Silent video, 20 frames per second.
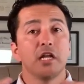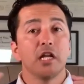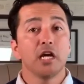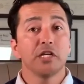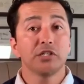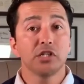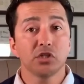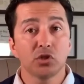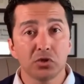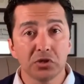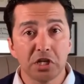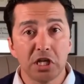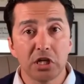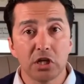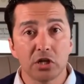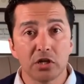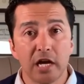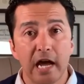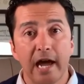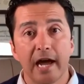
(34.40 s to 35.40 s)
not just on
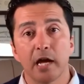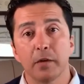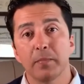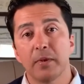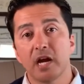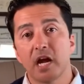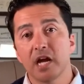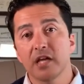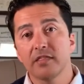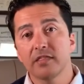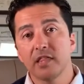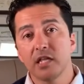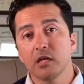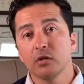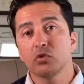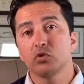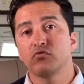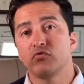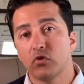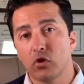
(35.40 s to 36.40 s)
keto diet, but I
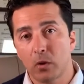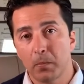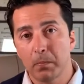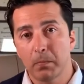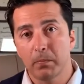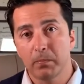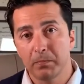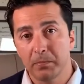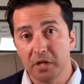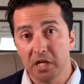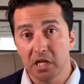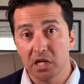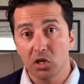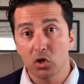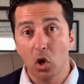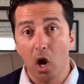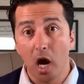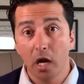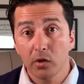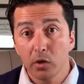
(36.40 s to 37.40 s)
think from being
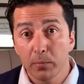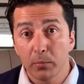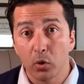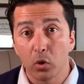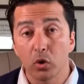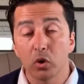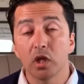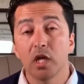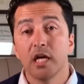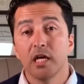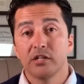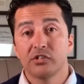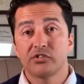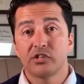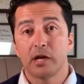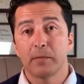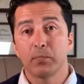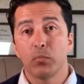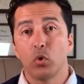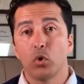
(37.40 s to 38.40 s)
accountable
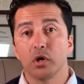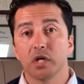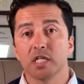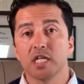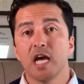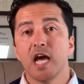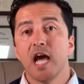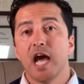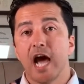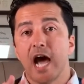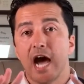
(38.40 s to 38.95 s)
standpoint,